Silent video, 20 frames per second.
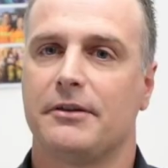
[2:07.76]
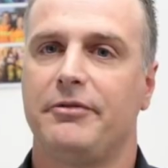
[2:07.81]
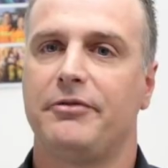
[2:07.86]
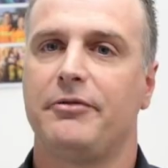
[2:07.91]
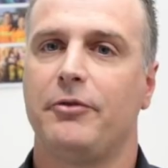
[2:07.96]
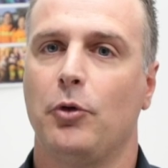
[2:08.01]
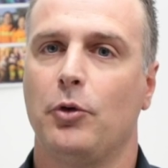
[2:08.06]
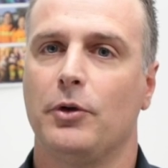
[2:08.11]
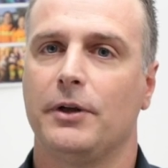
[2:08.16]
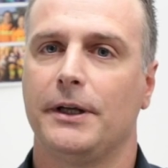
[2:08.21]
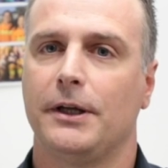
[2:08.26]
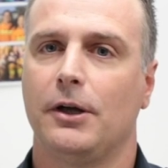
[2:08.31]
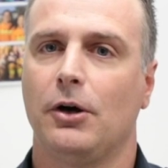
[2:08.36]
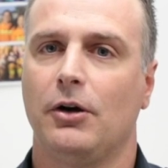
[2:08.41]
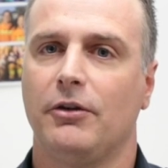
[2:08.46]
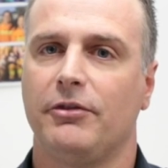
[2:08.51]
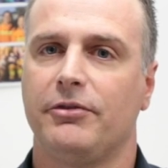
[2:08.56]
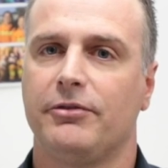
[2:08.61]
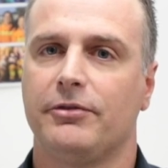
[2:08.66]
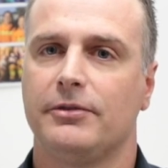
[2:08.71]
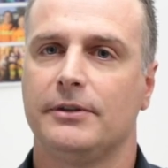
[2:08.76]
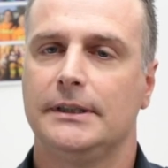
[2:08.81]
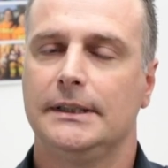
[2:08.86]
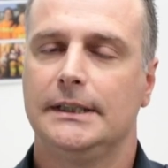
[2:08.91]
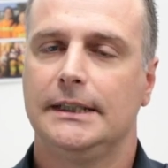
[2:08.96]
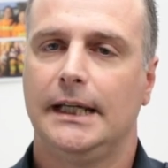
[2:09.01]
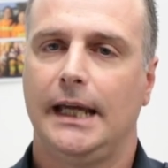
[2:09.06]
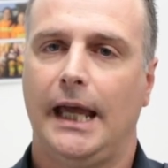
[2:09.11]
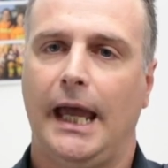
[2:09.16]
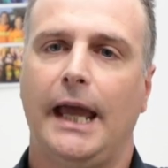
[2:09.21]
of falling off
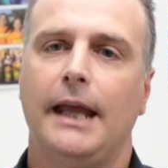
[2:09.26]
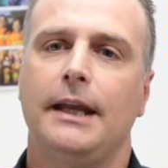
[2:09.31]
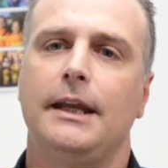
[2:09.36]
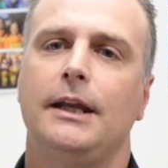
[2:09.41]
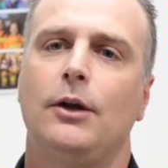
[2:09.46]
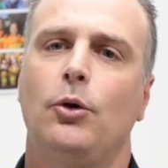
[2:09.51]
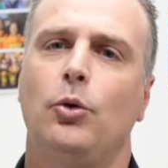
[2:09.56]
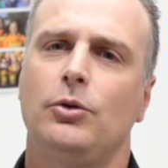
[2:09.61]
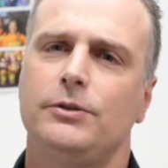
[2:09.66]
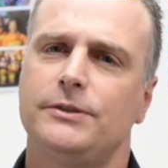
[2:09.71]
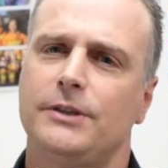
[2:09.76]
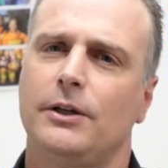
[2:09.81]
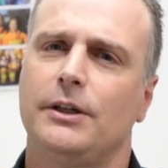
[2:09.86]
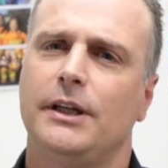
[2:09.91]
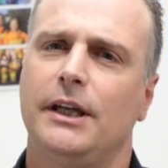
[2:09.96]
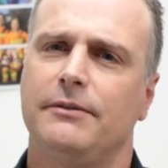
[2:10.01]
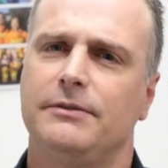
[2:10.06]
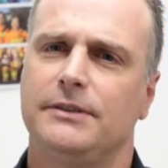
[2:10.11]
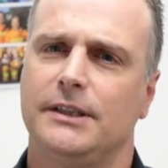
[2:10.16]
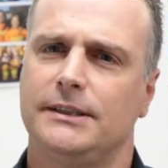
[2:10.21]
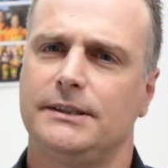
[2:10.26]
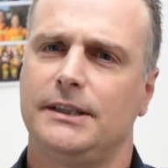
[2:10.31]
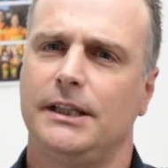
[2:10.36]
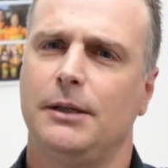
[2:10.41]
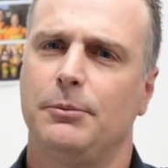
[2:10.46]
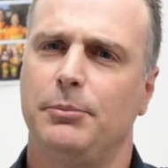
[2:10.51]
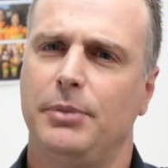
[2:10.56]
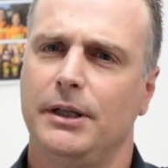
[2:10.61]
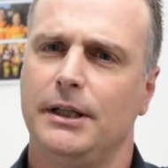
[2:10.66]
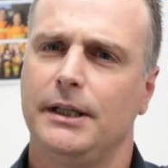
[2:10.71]
and it also gives us
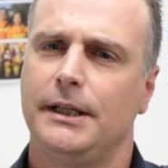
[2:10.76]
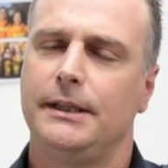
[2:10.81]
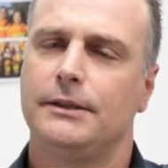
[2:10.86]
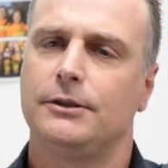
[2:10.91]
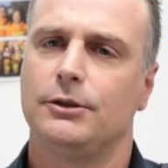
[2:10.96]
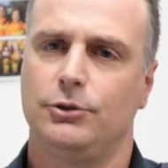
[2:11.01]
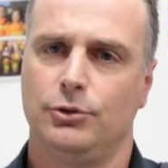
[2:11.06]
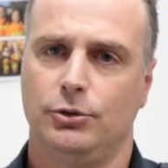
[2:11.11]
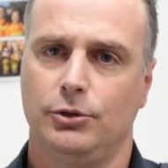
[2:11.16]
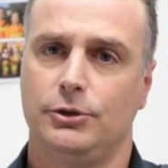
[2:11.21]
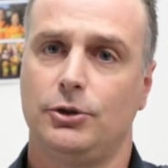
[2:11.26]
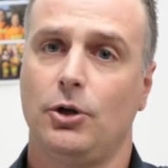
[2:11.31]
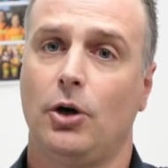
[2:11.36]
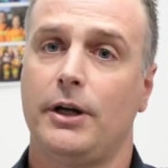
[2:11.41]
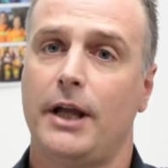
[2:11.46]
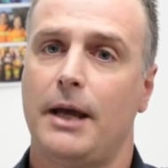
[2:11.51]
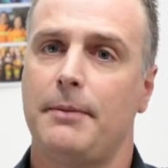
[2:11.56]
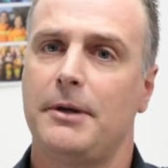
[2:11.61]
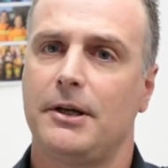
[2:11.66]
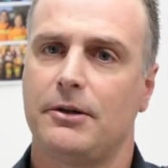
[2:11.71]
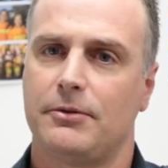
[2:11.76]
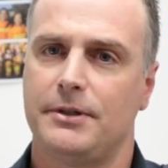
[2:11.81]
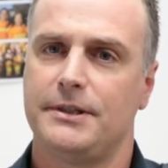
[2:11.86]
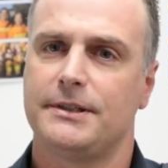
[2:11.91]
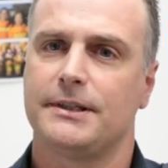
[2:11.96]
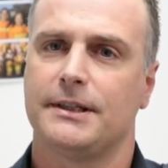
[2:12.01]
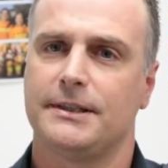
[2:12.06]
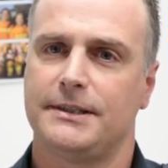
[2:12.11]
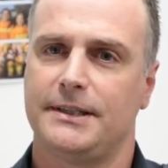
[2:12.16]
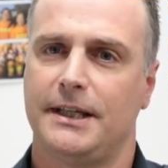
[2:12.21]
the ability to do a dynamic
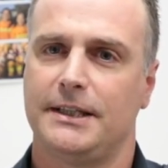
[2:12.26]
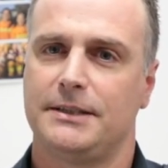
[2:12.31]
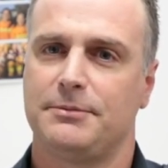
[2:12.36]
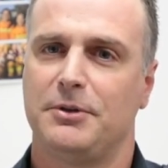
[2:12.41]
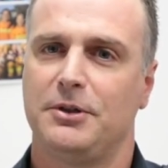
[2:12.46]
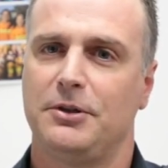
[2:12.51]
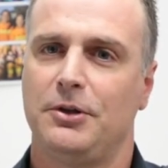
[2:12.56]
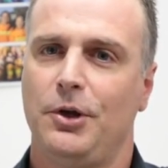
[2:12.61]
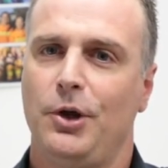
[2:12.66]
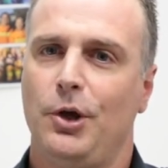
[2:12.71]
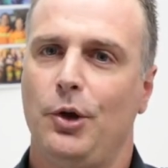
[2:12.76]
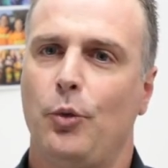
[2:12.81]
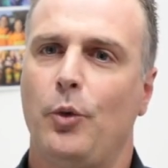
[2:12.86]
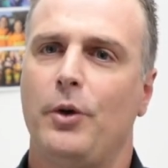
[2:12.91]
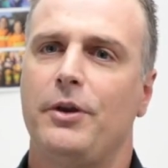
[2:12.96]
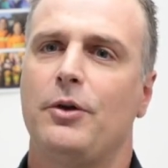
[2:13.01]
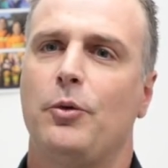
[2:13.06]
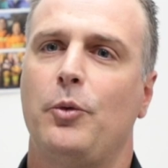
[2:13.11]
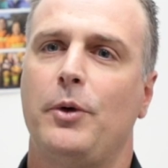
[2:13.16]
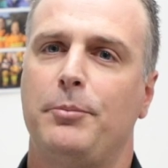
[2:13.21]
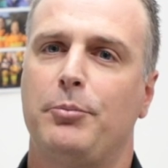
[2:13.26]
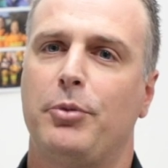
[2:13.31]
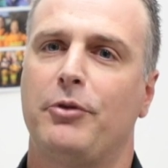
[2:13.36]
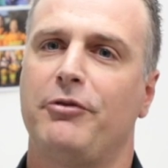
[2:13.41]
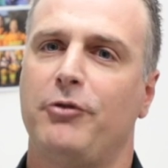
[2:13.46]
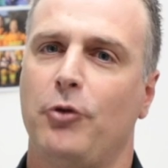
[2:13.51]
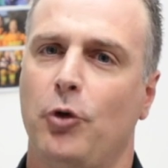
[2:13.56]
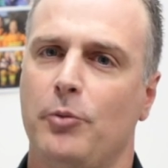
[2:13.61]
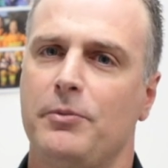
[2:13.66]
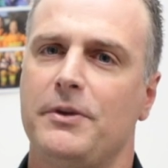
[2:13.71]
risk assessment whether we
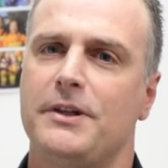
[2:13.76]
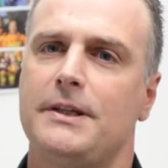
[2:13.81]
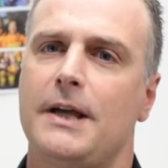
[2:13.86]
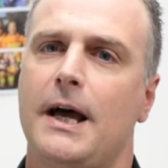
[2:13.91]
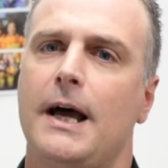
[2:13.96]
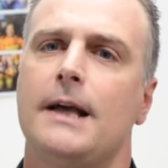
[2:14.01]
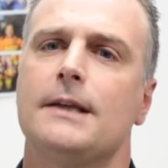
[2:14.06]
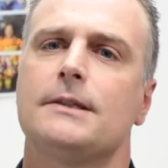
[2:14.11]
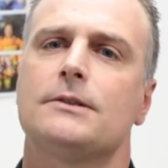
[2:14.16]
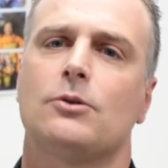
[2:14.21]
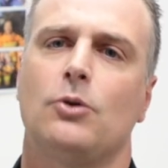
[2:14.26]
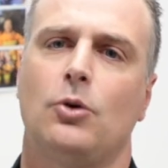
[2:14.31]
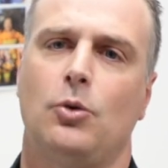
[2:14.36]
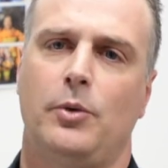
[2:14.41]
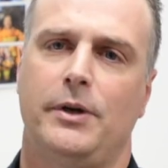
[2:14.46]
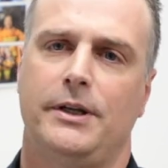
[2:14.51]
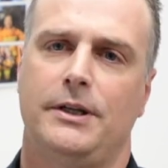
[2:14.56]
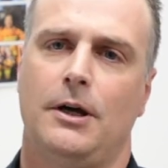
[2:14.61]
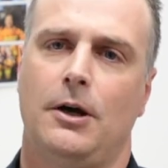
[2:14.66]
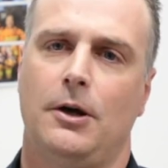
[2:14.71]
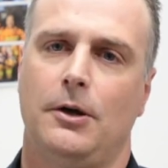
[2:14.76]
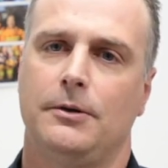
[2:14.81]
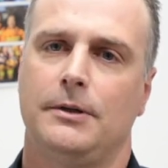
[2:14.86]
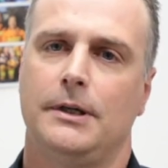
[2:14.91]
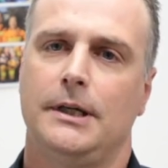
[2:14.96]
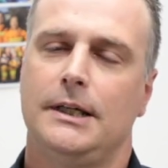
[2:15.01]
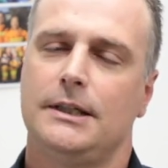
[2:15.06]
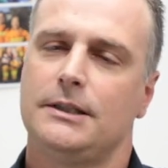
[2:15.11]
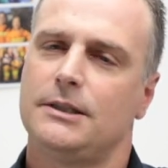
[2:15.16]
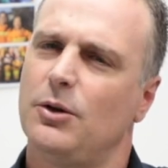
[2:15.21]
perform the task or we don't.
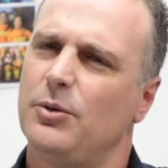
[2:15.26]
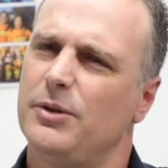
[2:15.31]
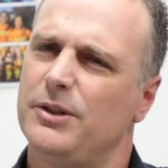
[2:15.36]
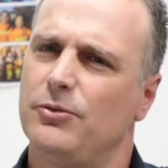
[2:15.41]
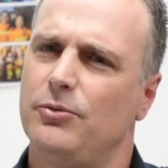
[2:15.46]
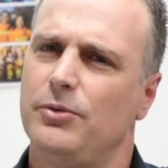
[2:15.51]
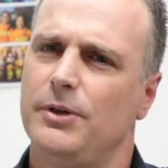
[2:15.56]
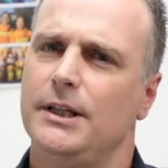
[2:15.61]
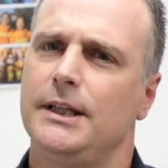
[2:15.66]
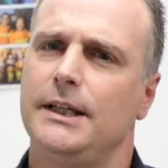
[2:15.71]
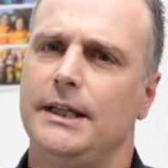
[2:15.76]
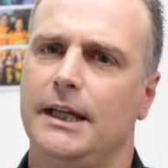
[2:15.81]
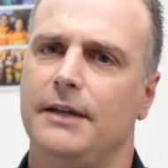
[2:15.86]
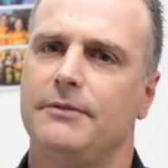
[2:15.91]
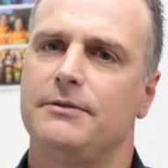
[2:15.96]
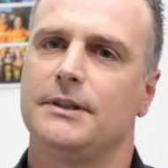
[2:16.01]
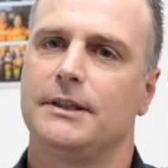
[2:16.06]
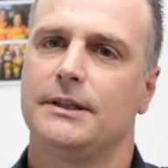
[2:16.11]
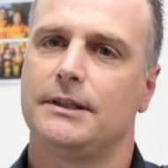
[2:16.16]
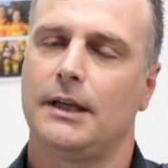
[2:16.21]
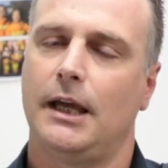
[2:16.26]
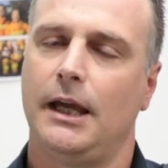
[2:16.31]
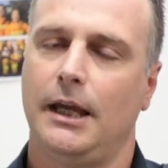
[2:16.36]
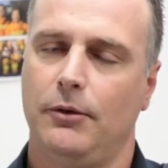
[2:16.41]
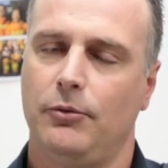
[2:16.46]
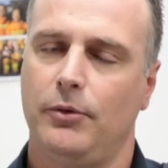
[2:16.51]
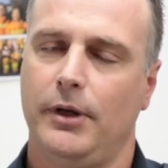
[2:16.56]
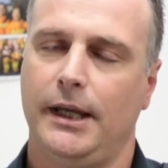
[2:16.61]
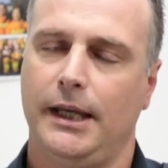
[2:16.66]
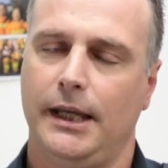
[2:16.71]
So it really gives us,
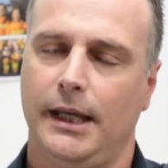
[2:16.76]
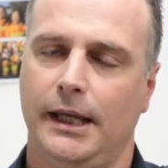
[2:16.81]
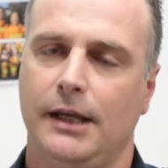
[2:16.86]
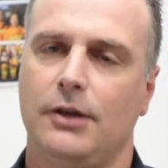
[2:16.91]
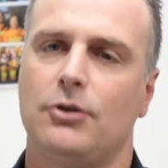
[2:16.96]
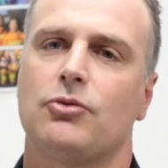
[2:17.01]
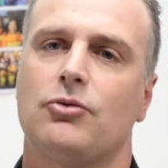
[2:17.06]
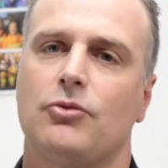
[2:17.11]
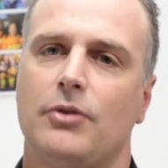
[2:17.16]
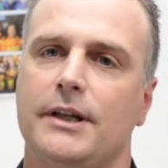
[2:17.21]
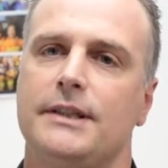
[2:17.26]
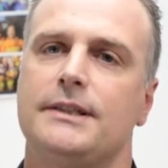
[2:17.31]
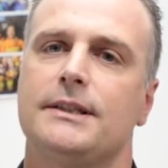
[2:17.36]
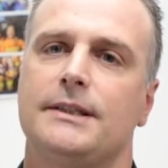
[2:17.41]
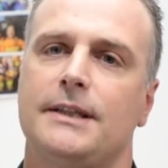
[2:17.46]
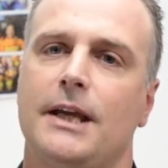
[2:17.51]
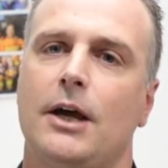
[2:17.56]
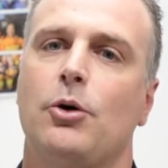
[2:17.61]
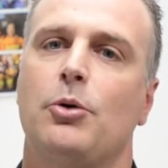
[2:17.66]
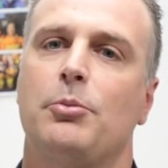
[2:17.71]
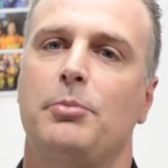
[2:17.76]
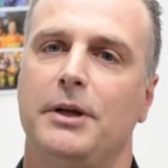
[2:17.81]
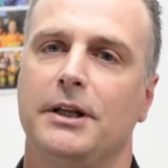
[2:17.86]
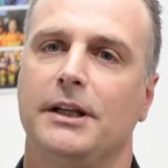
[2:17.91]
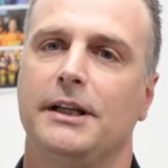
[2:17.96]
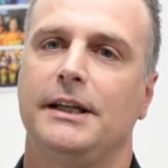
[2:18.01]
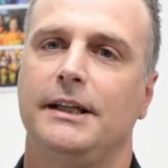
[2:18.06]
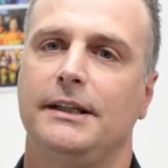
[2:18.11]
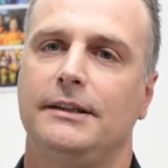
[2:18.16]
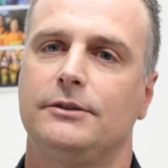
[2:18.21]
it increases our
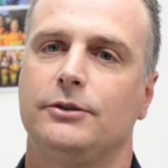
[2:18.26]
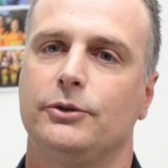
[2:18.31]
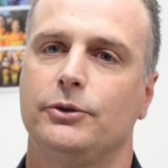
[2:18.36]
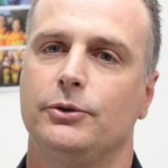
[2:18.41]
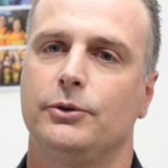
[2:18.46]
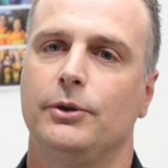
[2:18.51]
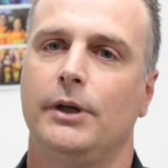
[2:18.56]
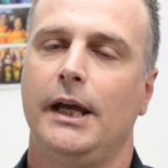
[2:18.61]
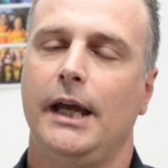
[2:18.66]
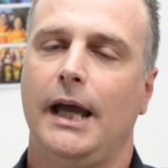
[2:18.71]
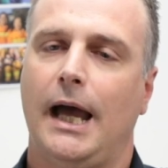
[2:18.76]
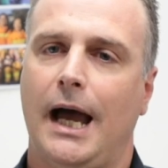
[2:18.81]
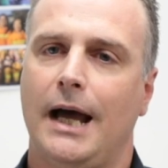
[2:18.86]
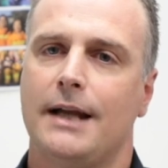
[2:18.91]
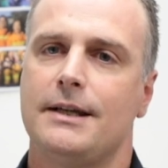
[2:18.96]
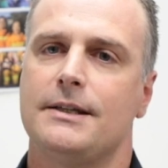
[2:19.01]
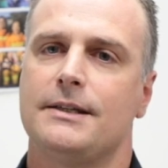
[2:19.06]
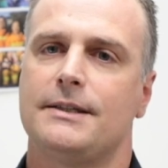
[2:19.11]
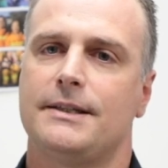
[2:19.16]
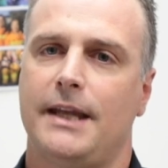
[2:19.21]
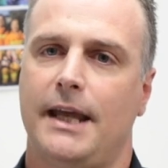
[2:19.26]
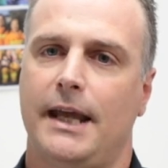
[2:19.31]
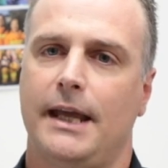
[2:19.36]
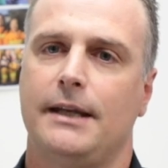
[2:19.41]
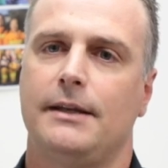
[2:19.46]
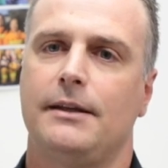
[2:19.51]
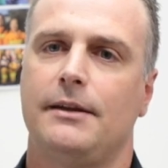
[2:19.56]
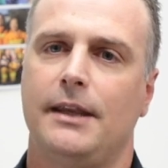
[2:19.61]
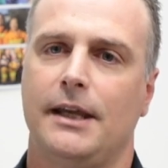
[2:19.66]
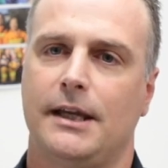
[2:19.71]
ability to
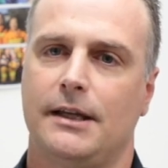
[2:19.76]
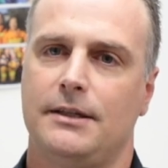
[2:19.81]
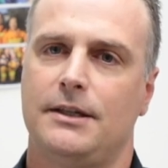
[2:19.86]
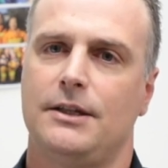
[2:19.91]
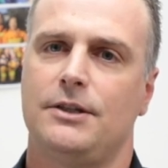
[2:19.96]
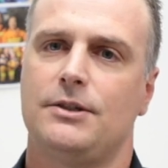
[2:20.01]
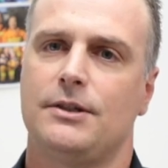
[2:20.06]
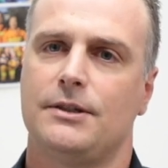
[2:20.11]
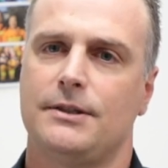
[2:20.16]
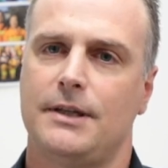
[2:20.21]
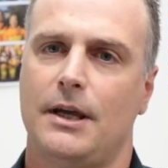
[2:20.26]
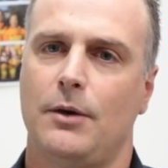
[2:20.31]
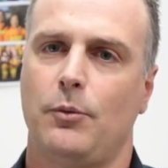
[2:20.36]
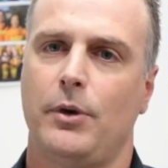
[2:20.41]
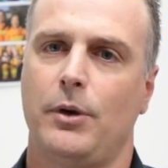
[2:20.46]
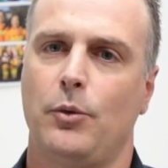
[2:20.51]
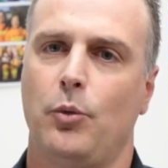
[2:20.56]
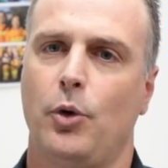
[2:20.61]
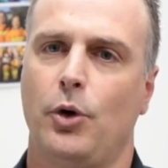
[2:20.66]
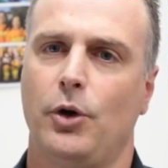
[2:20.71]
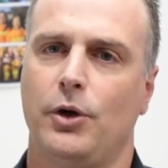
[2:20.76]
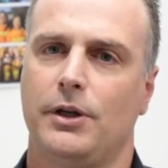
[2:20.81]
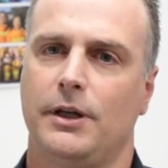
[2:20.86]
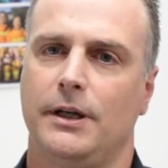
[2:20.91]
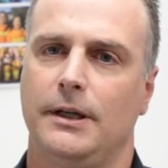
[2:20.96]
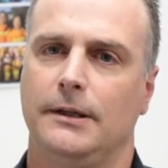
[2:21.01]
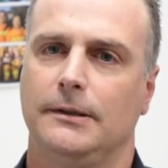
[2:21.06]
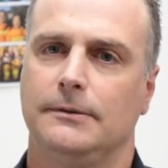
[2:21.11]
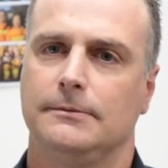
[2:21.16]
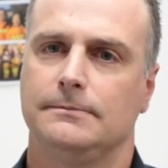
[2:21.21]
understand the conditions that we work
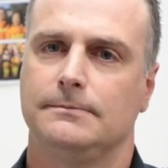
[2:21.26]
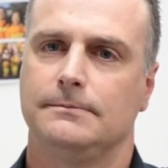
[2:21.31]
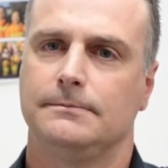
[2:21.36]
in.